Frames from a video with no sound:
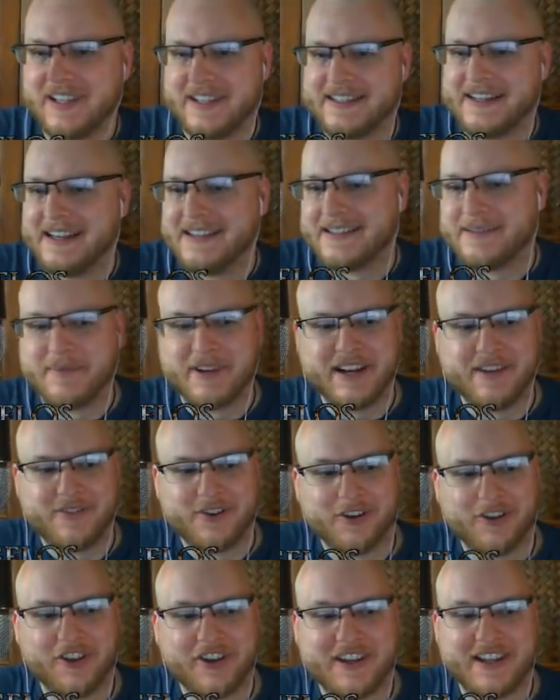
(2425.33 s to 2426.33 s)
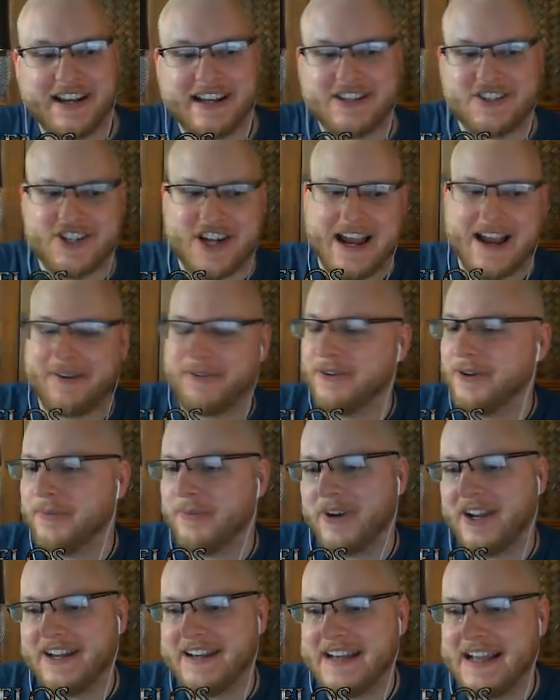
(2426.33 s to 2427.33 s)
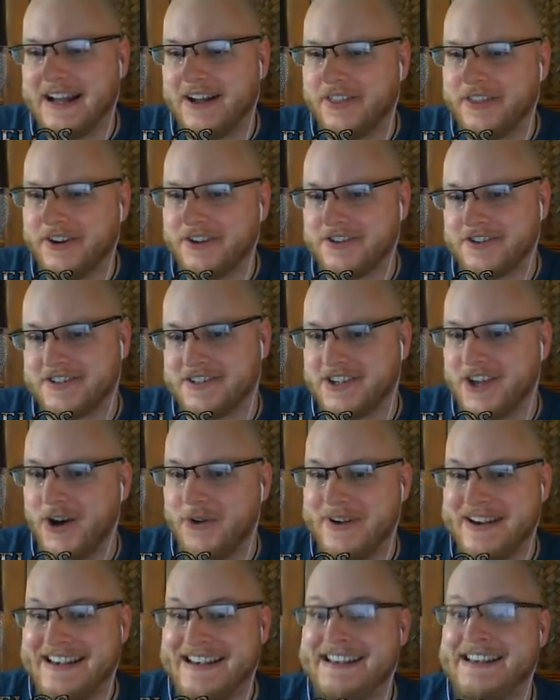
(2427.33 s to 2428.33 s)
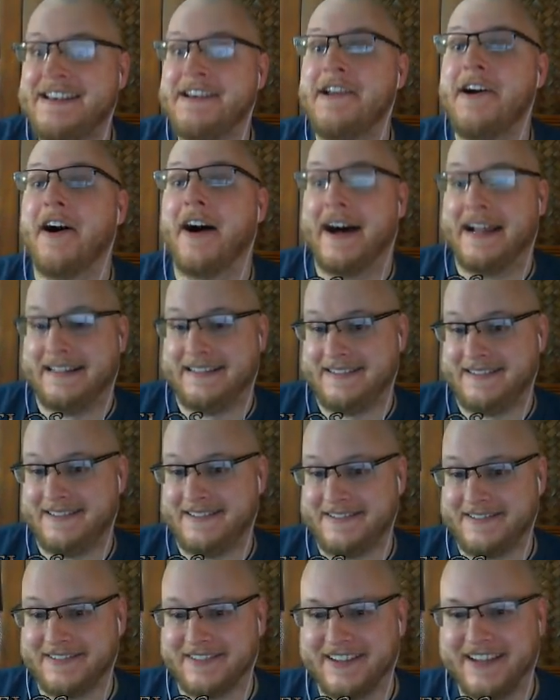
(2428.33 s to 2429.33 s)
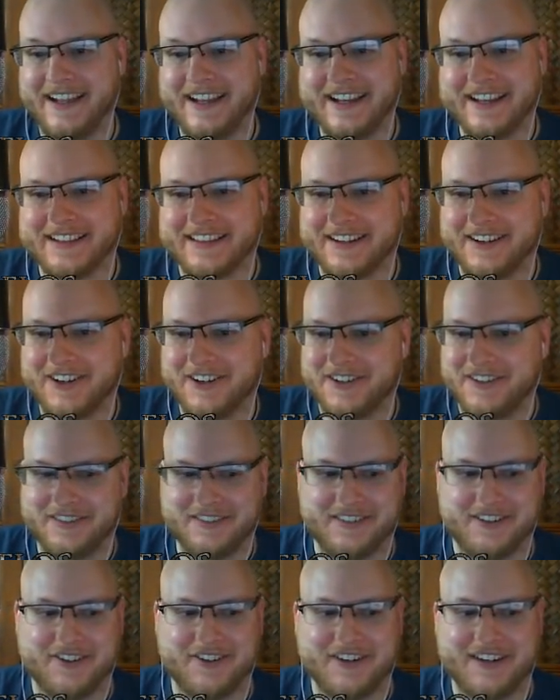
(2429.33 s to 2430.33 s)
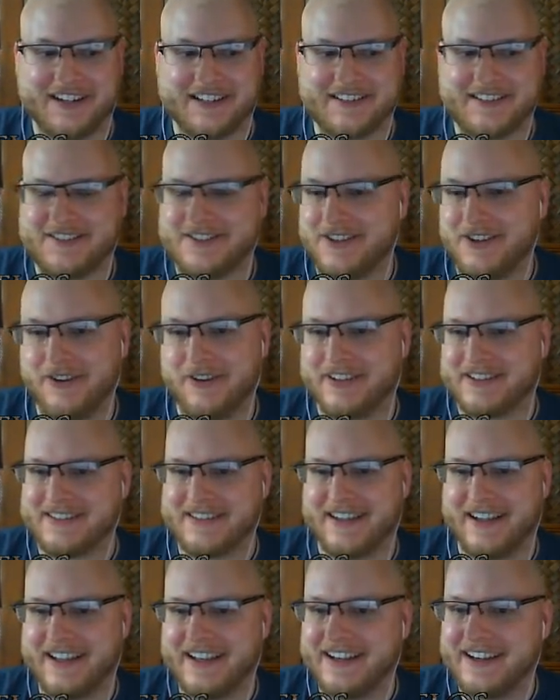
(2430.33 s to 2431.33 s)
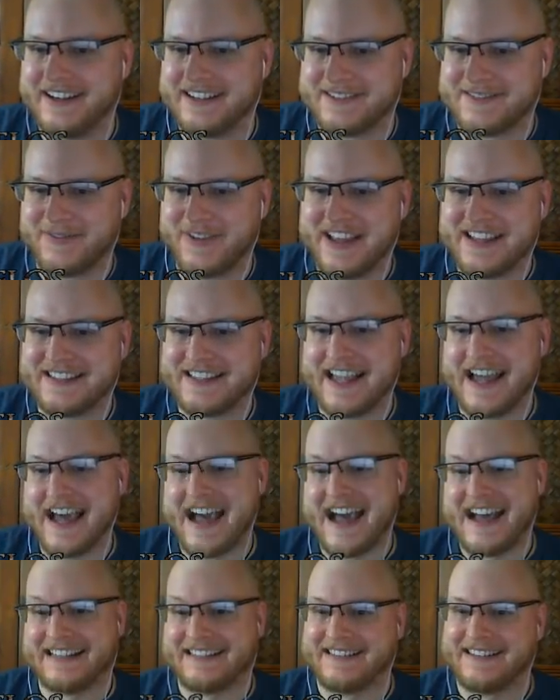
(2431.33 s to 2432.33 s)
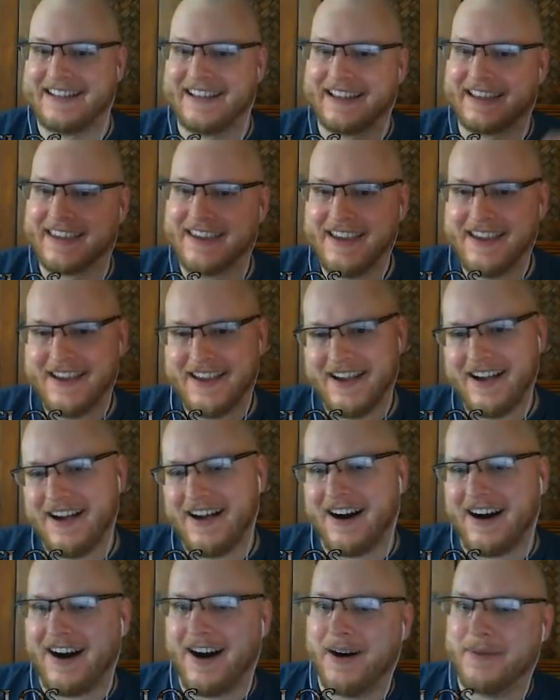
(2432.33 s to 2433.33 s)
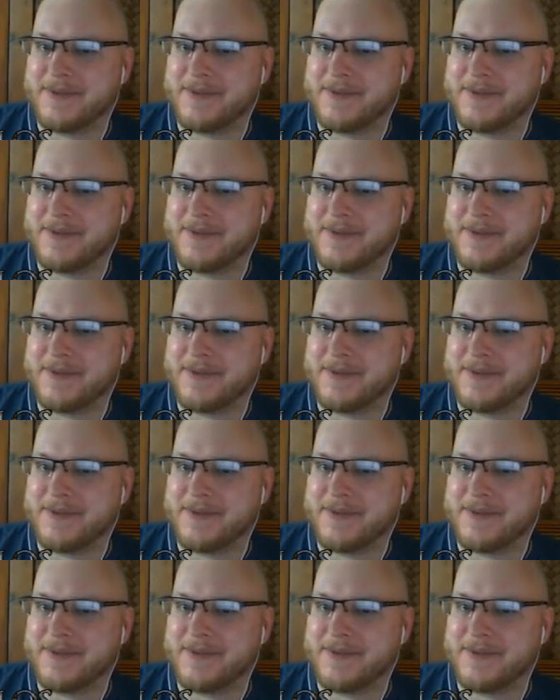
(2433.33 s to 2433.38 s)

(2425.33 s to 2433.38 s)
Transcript: it does. I mean, if you're looking at chat room right now, they're just going nuts. Like, they're so excited. It's fantastic. So